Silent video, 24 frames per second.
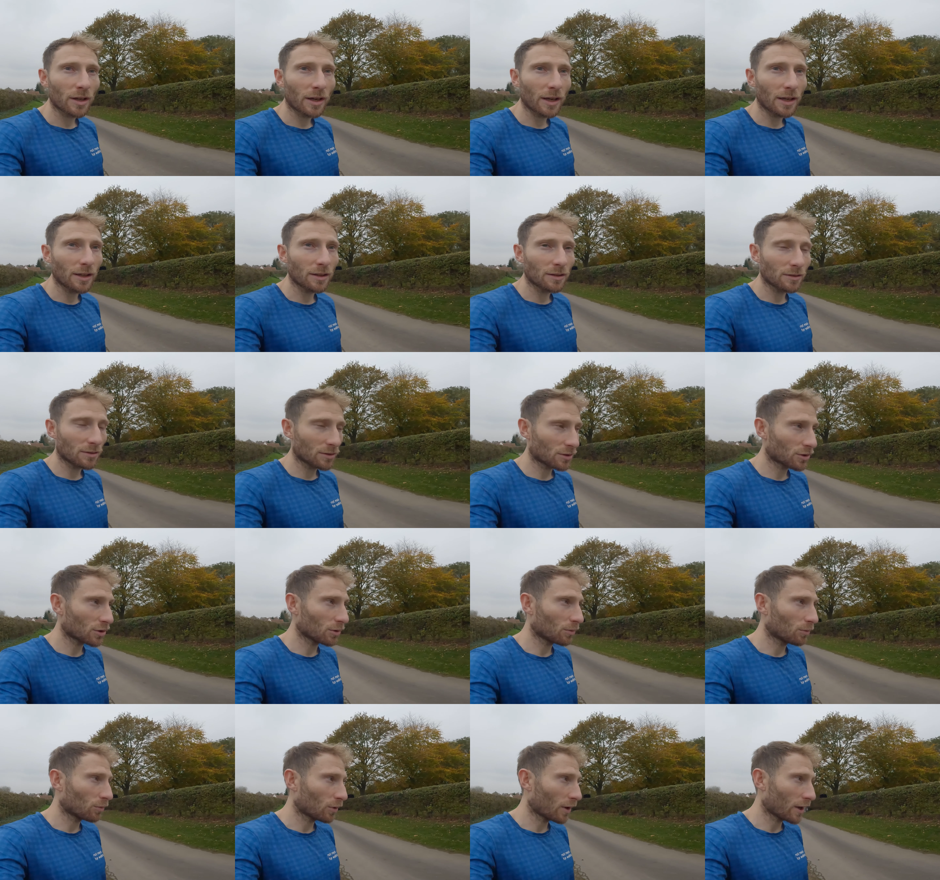in
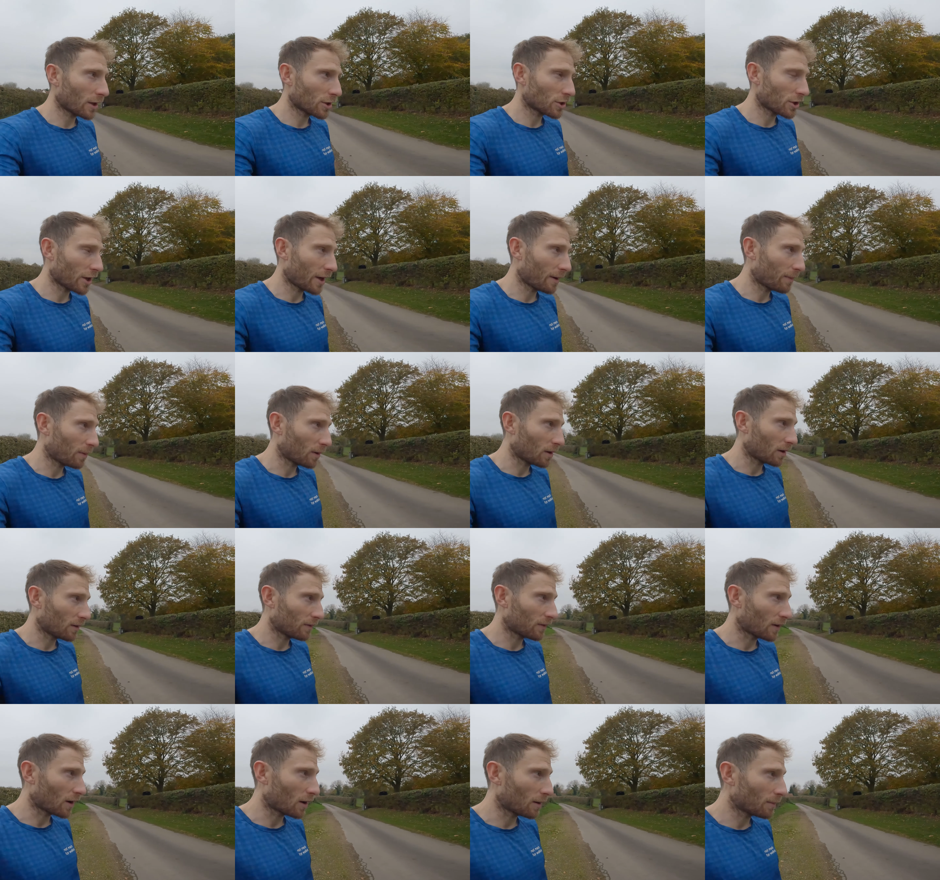some way, shape
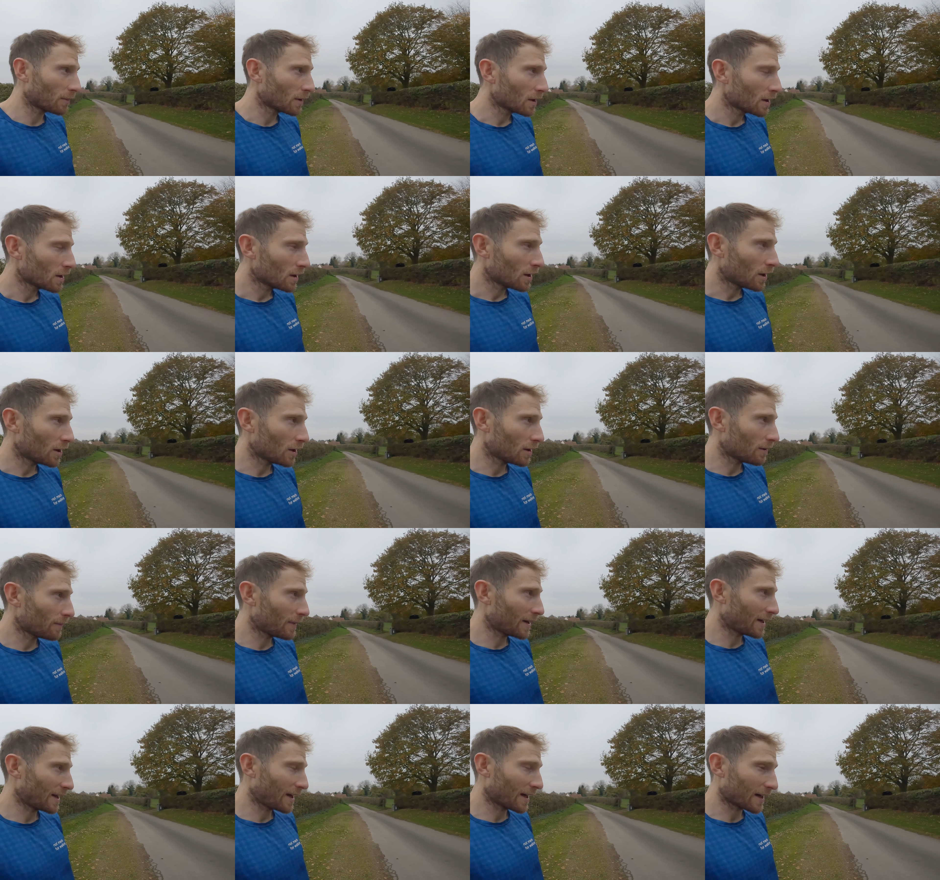or form. At the
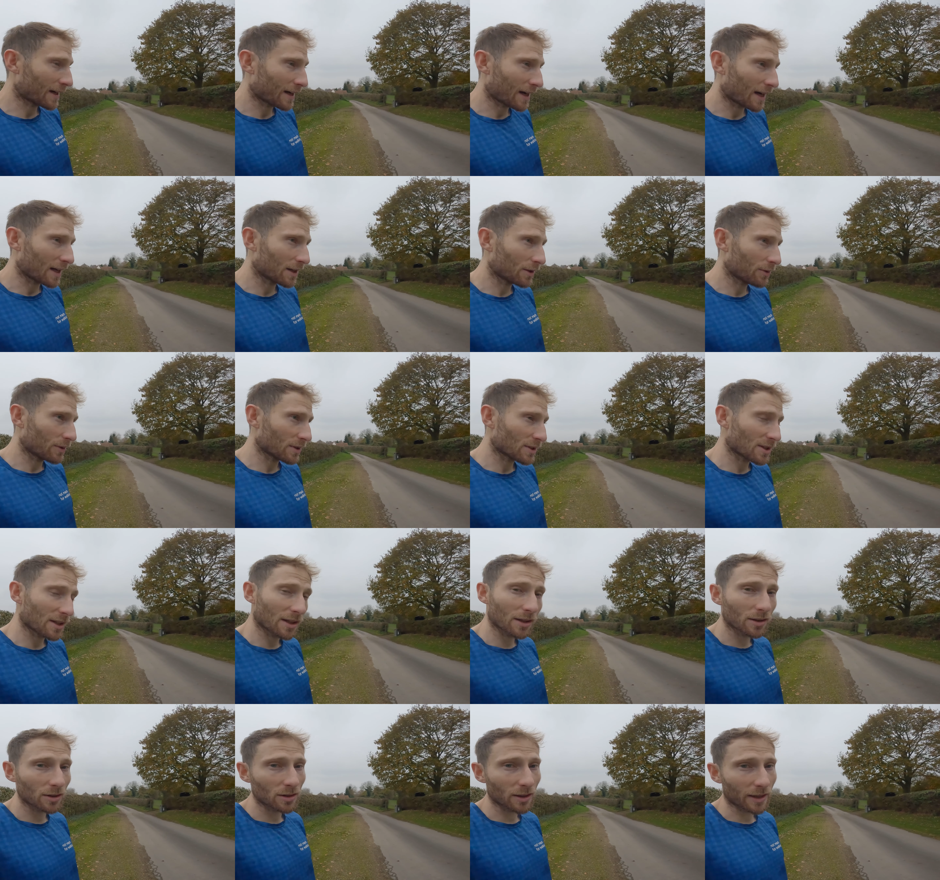minute I can't do a
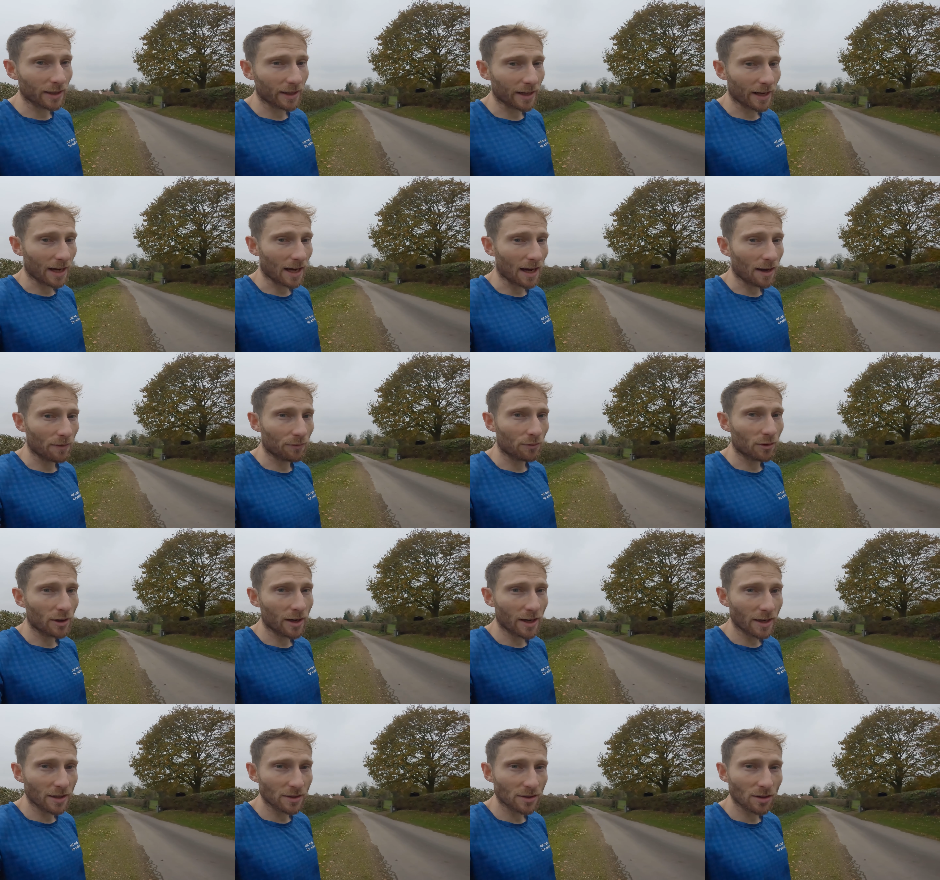single leg calf
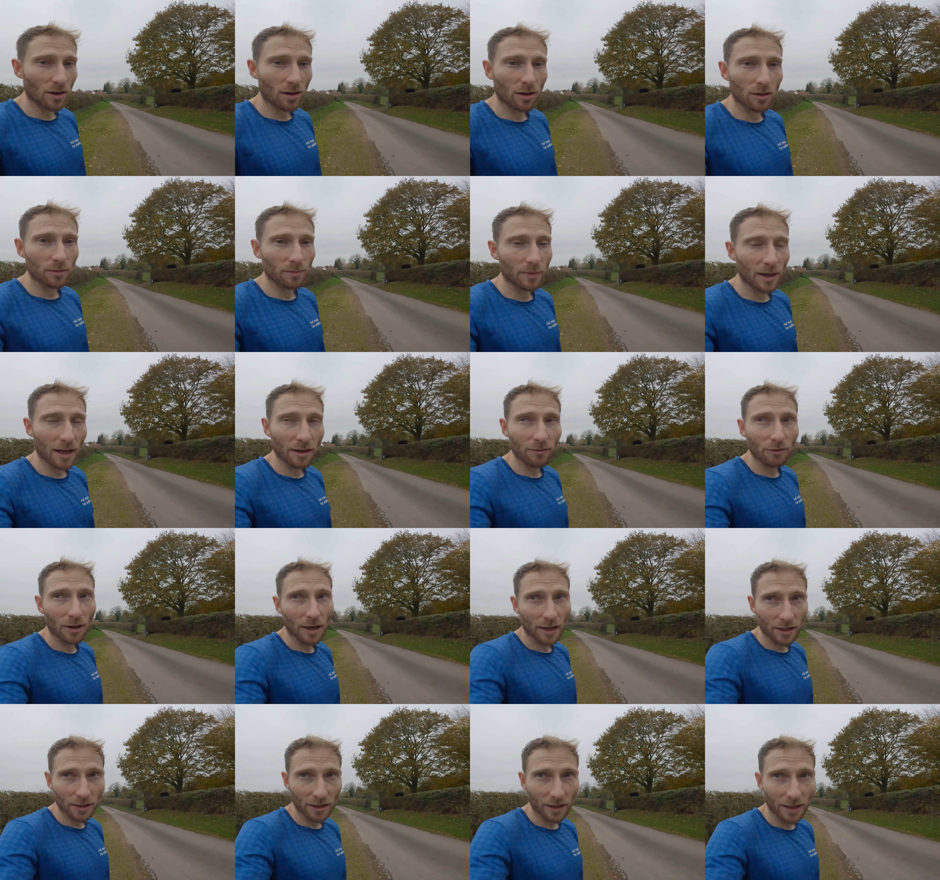raise on my
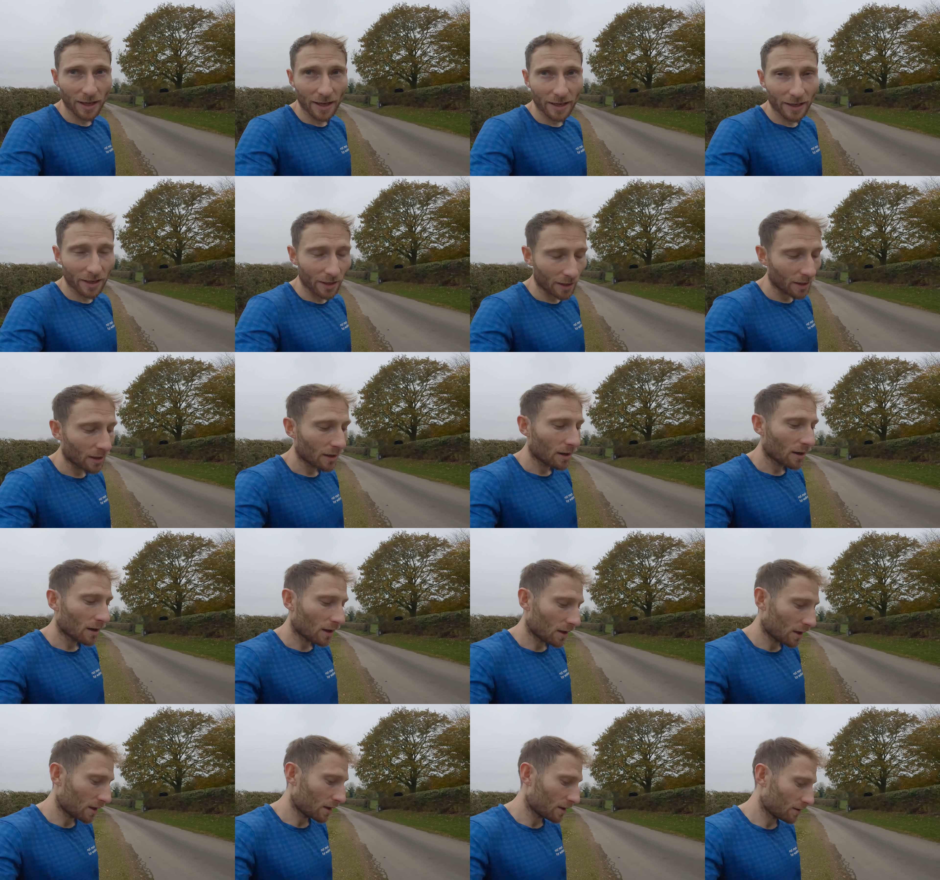right leg,
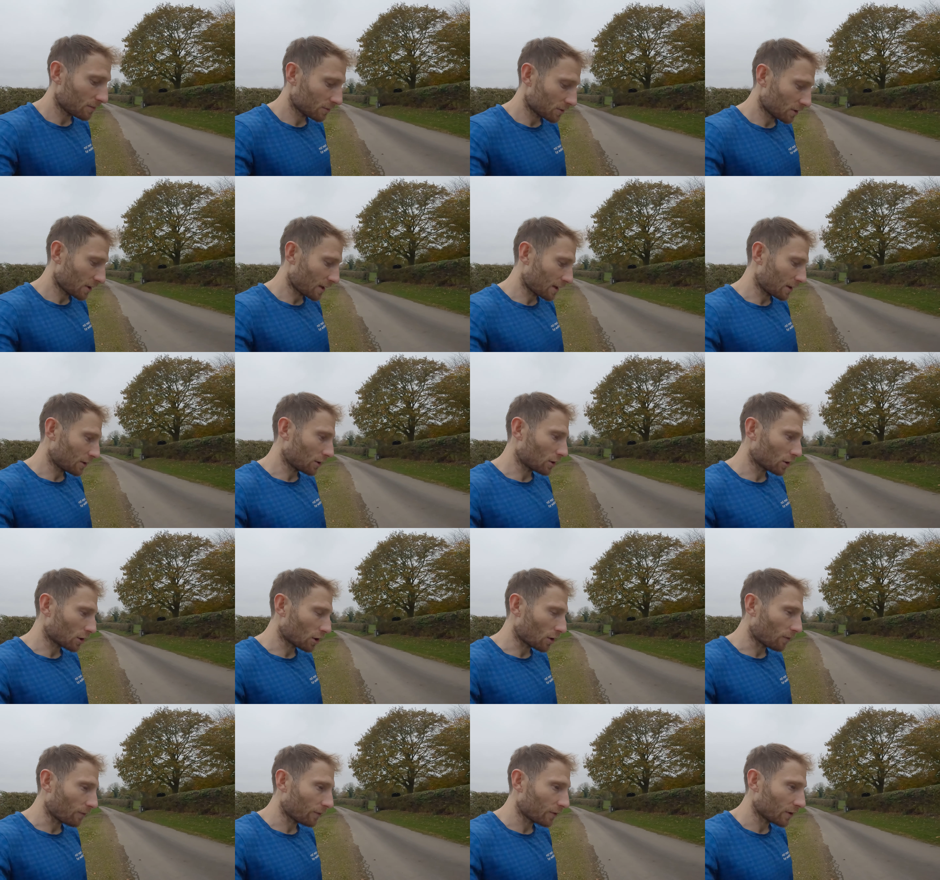so yeah,
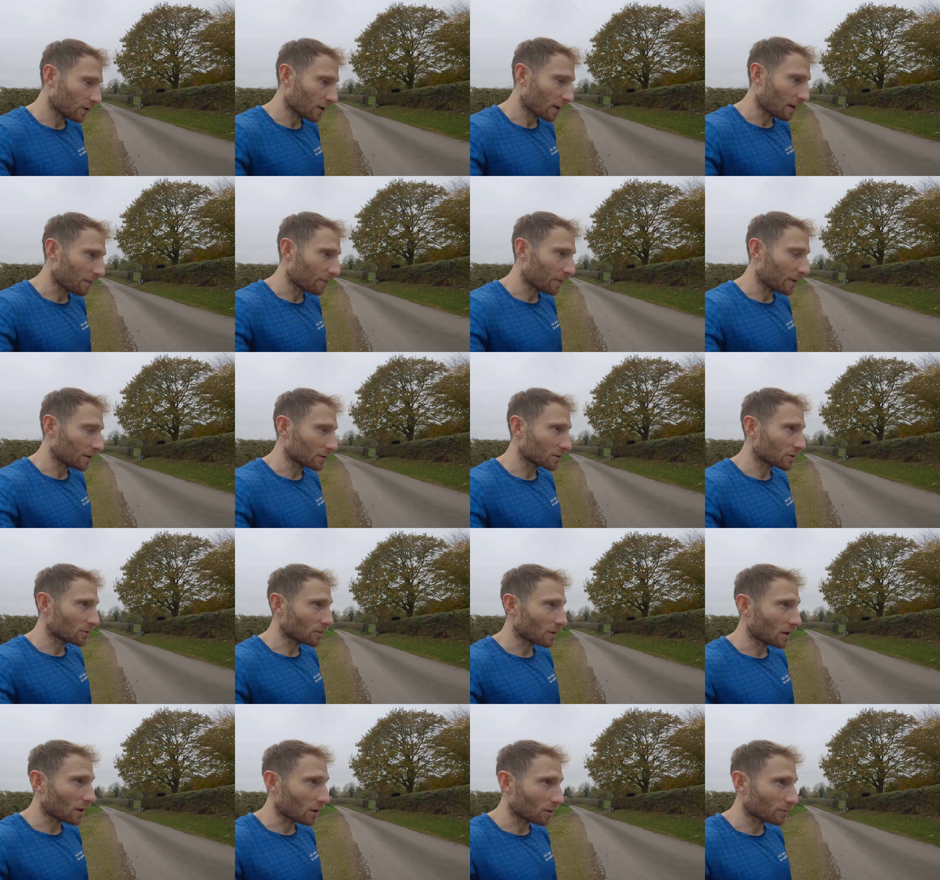not confident that I'll be able
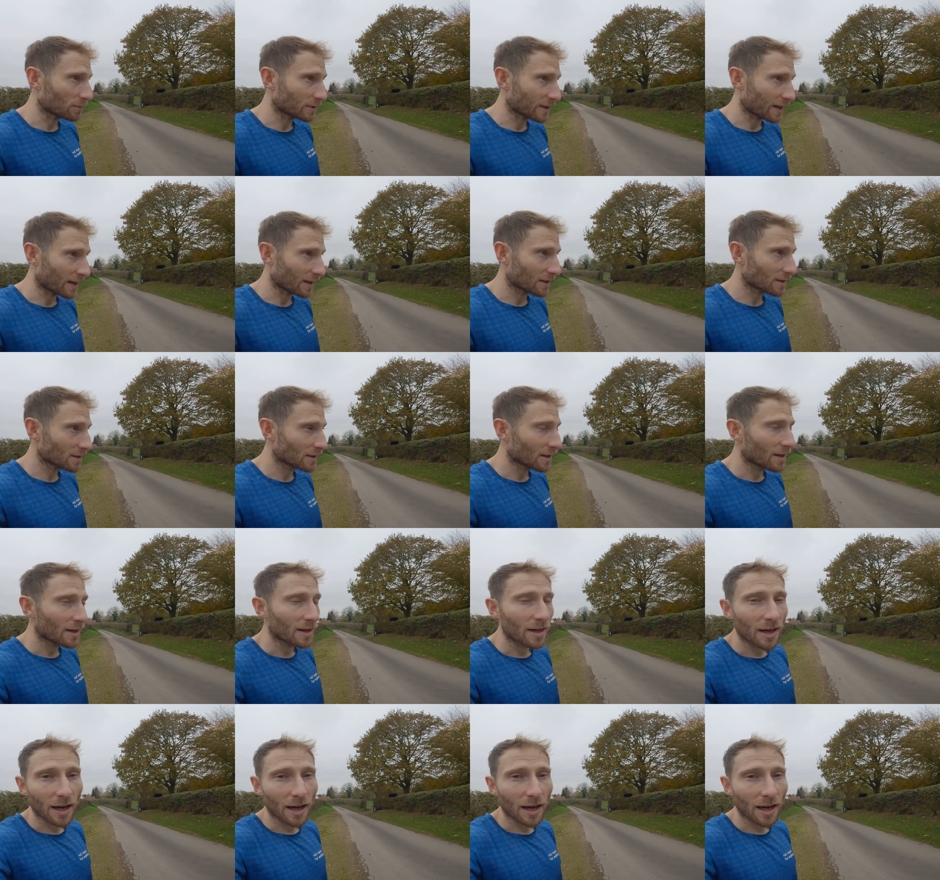to do a hop test.